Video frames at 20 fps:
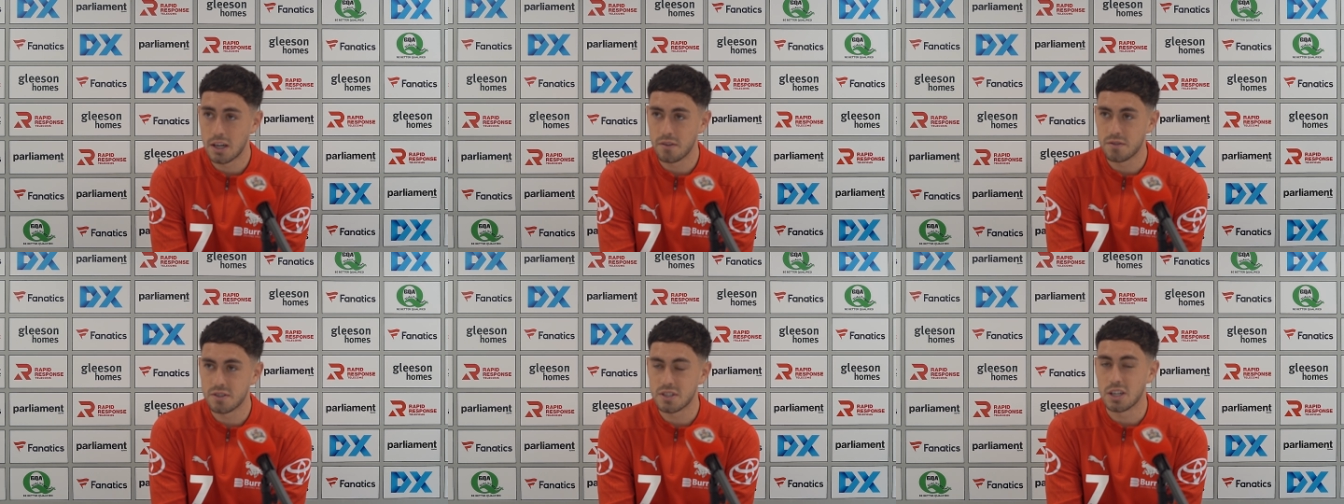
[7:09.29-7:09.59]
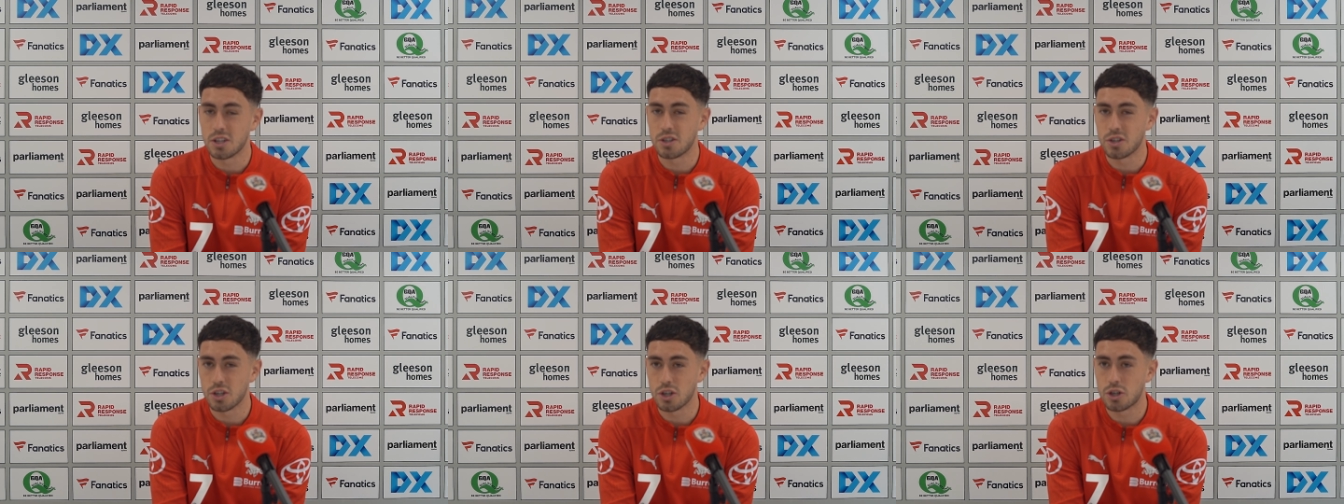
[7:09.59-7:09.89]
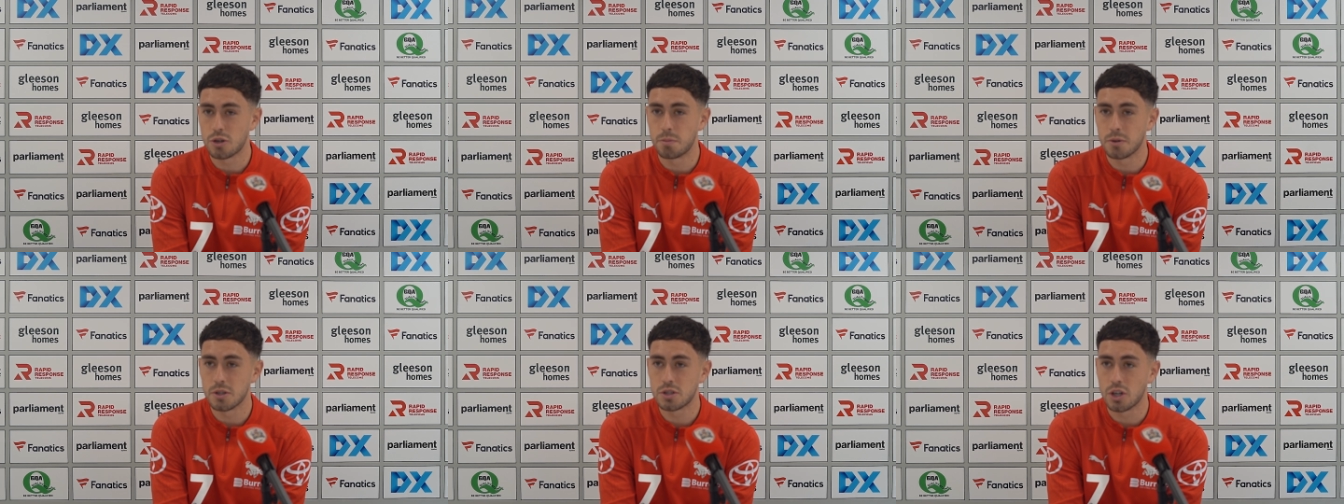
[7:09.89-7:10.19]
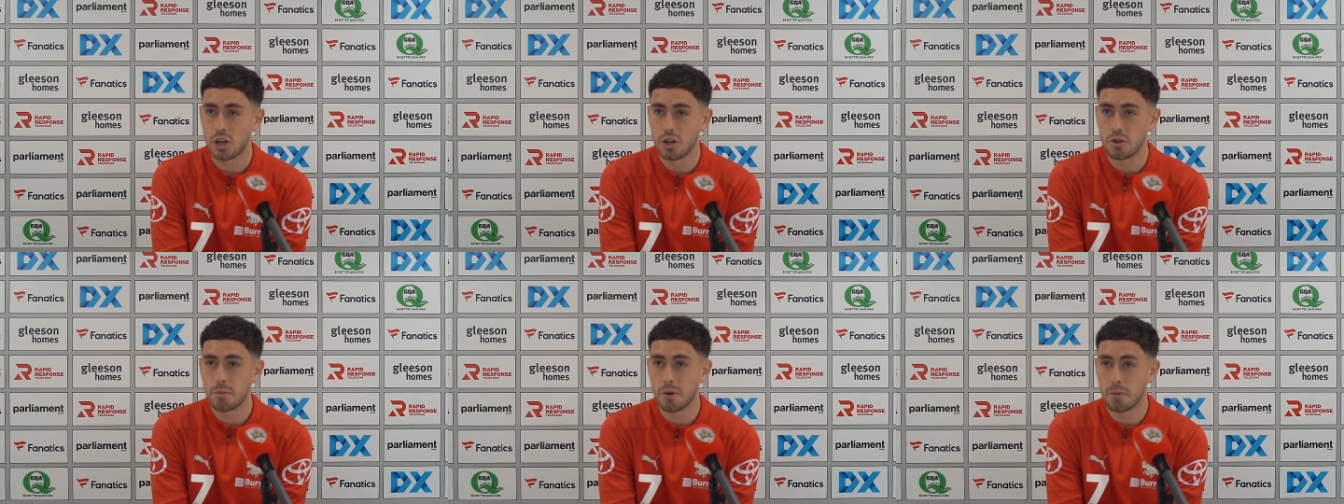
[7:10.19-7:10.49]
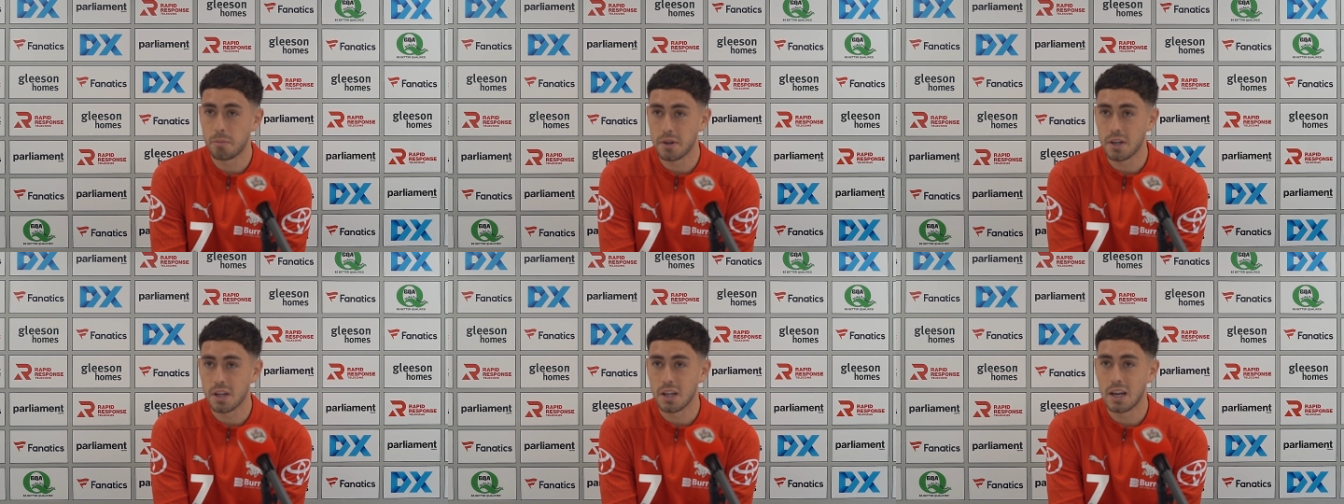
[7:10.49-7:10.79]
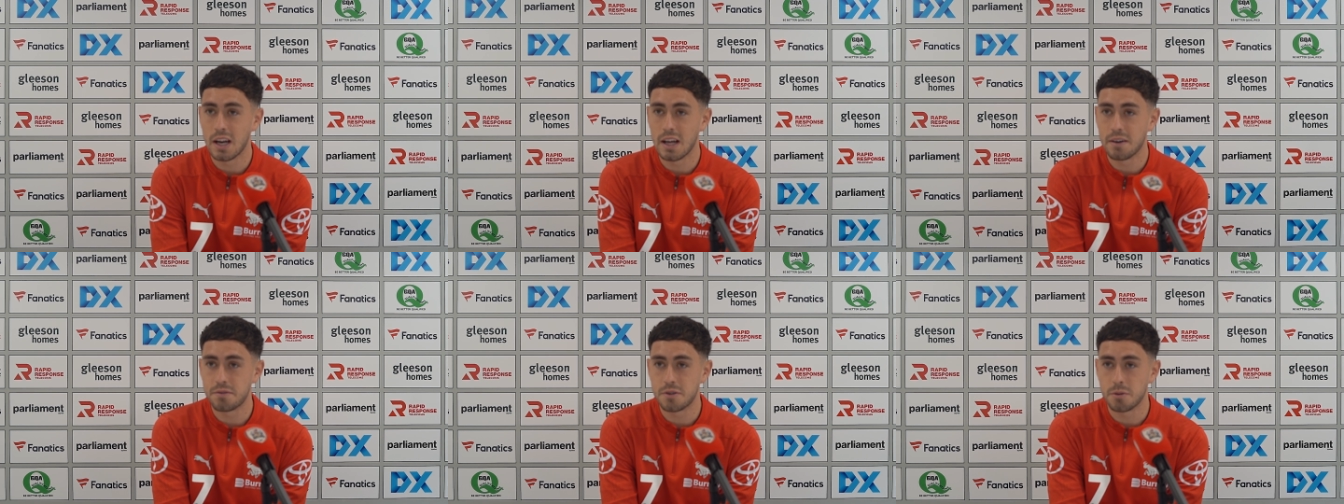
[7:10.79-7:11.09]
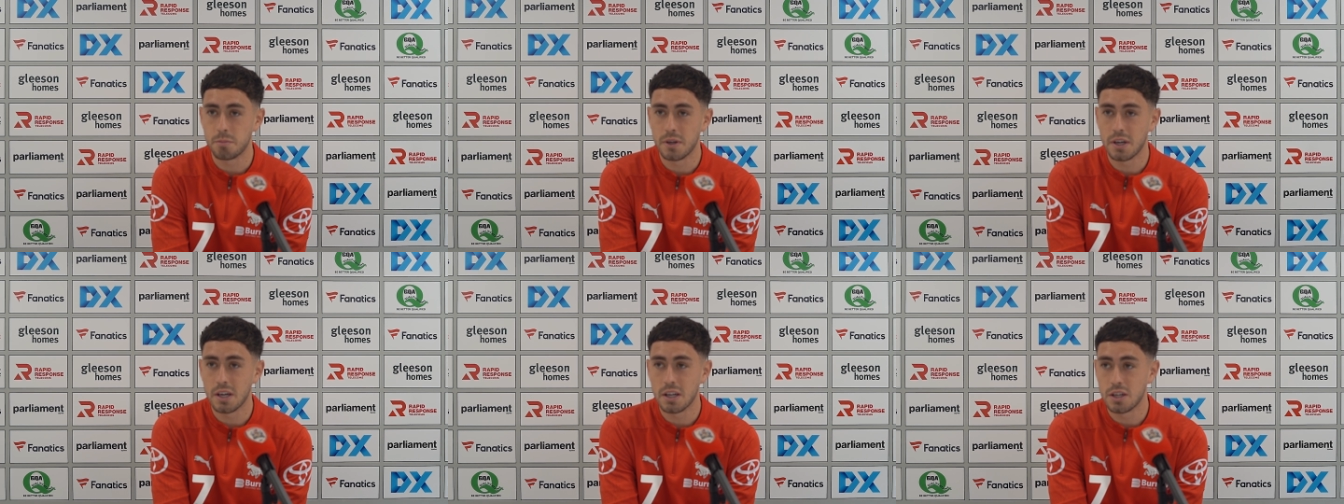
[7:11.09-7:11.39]
Obviously I've done it a couple of times, but I've been on the left
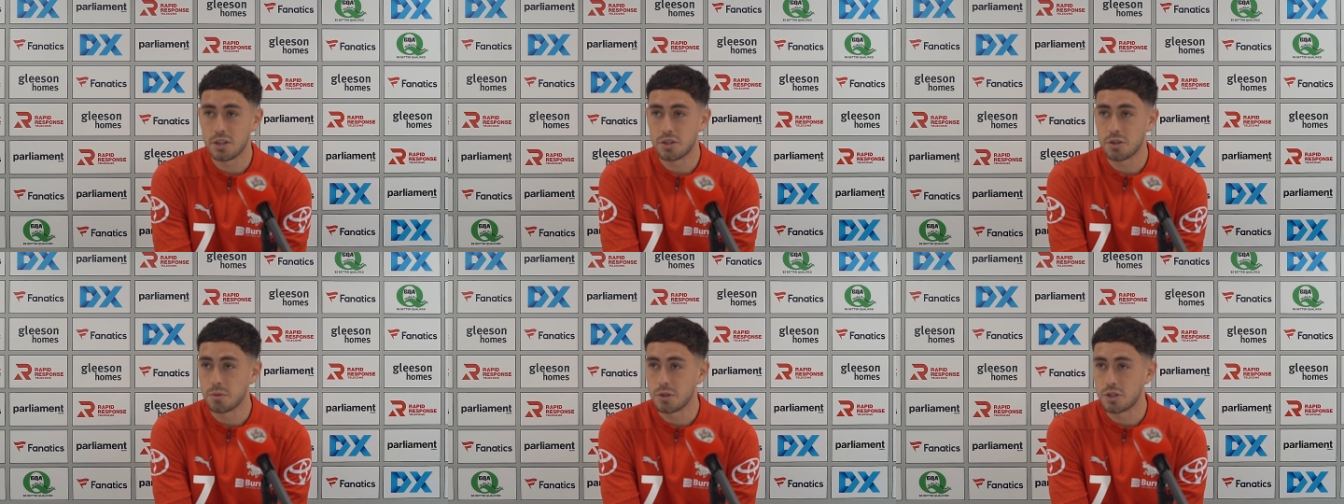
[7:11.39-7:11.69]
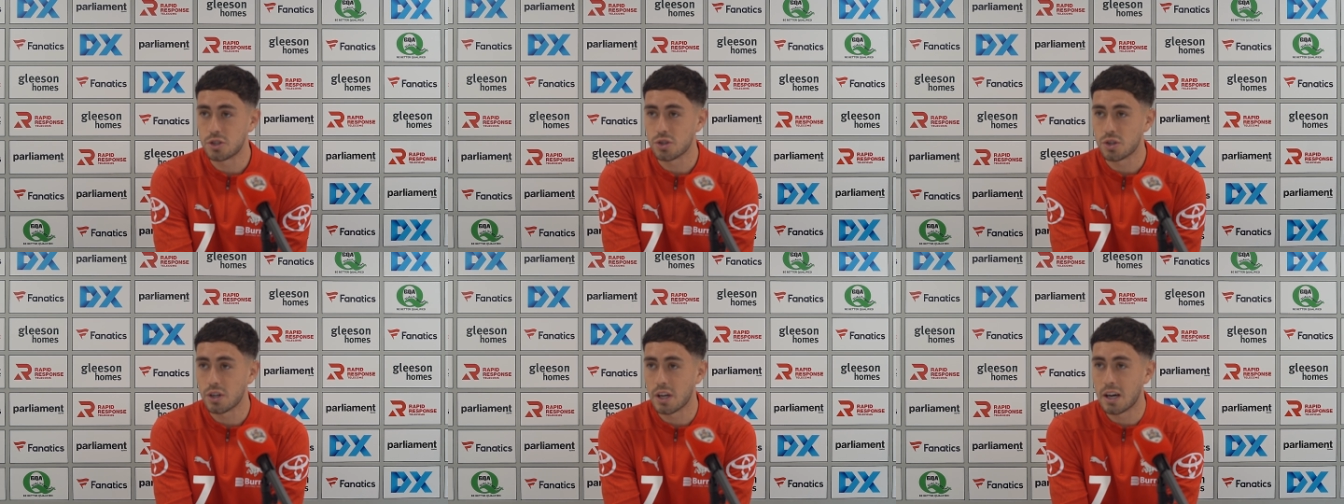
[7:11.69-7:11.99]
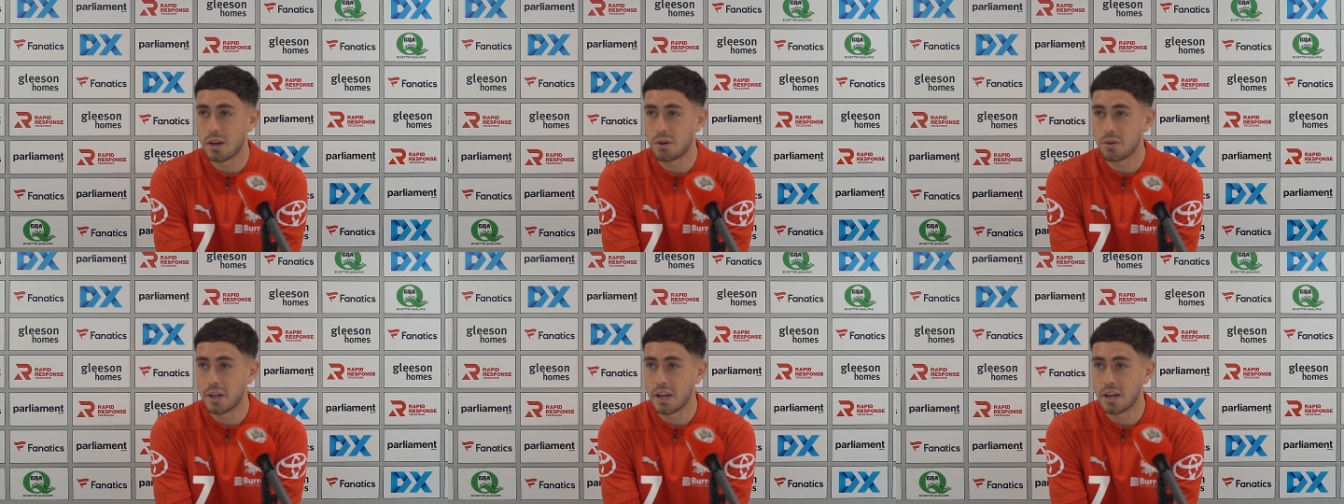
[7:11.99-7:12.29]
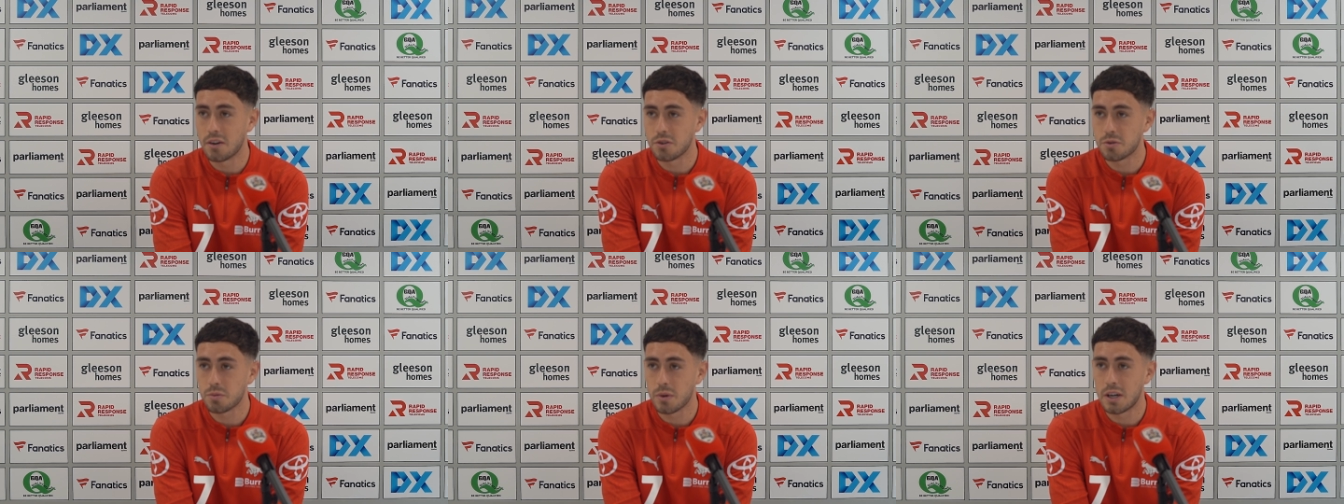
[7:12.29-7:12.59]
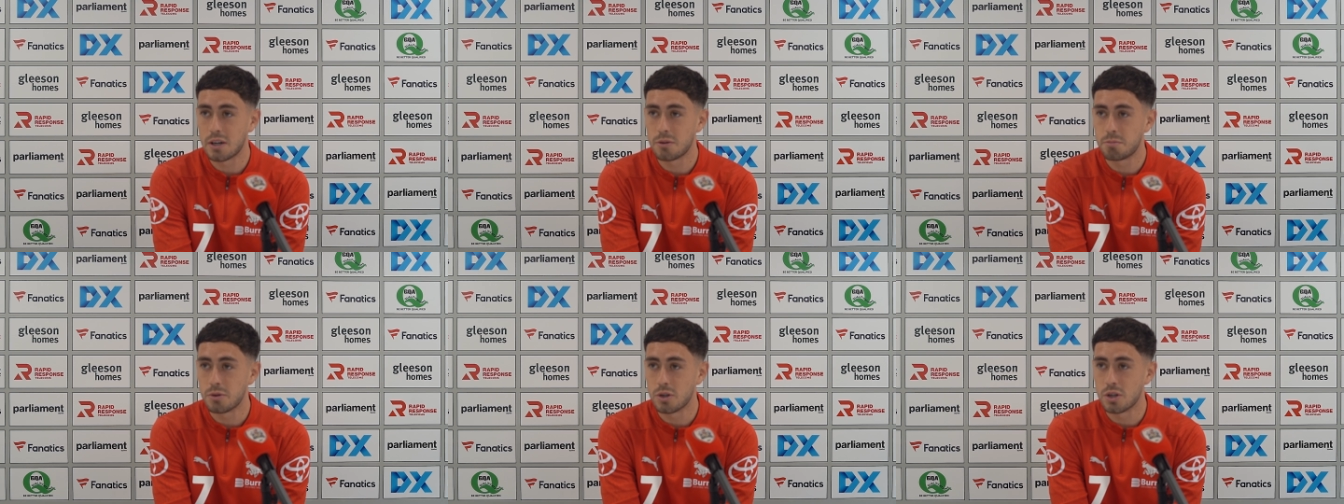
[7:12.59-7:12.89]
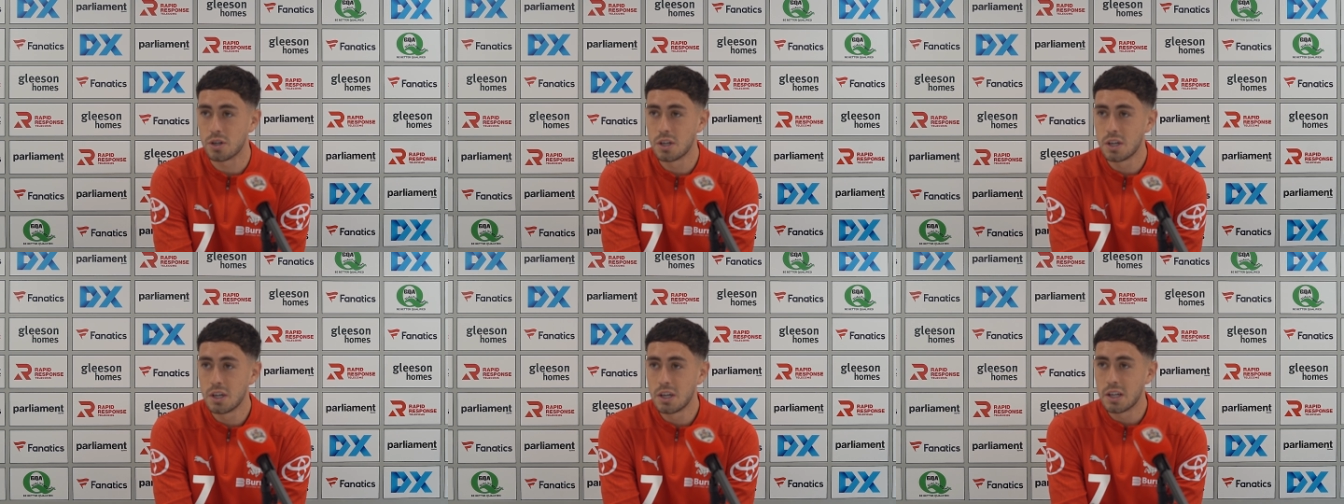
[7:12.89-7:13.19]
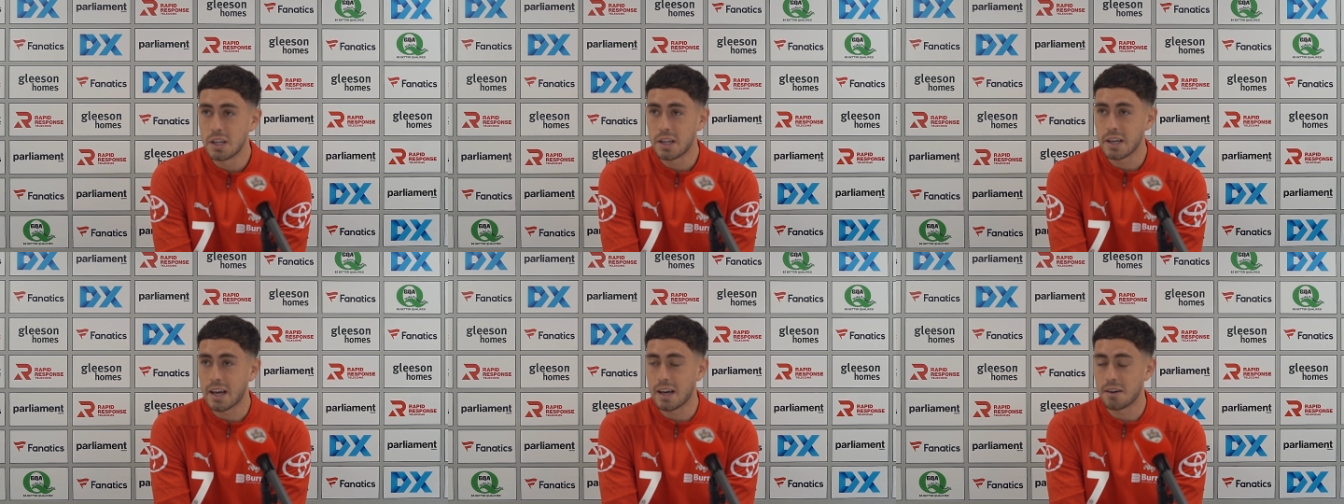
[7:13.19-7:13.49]
a bit, and I do enjoy it out there as well. But
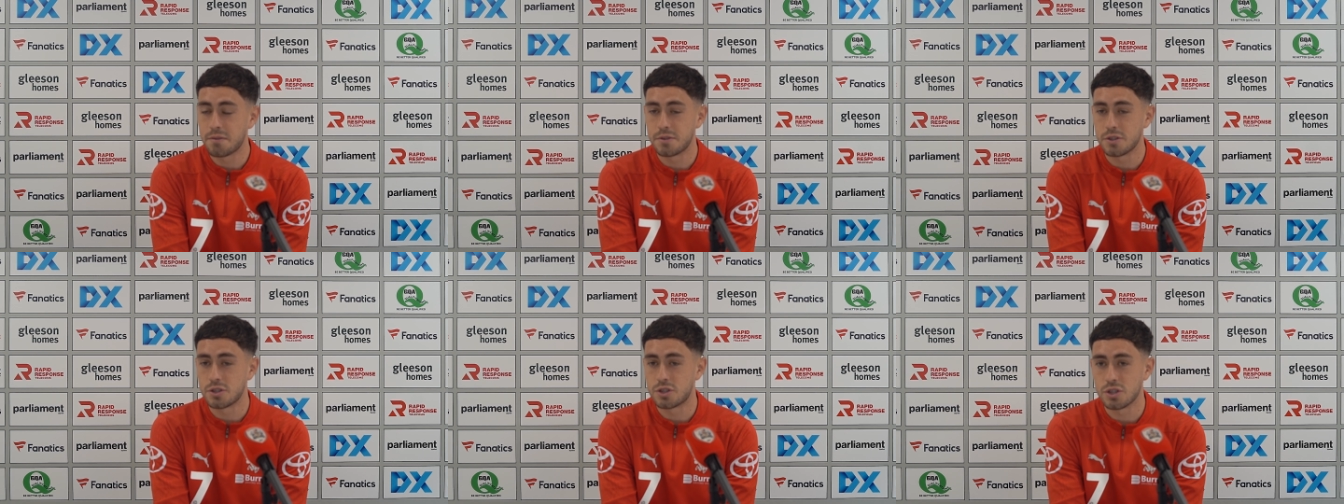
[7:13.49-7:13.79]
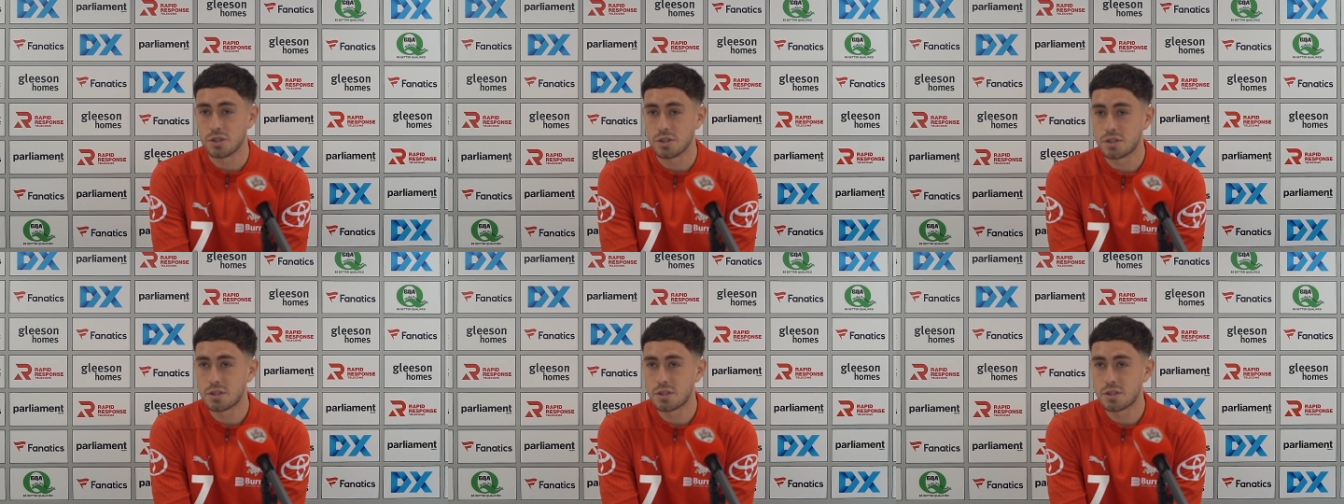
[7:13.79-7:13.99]
the gaffer's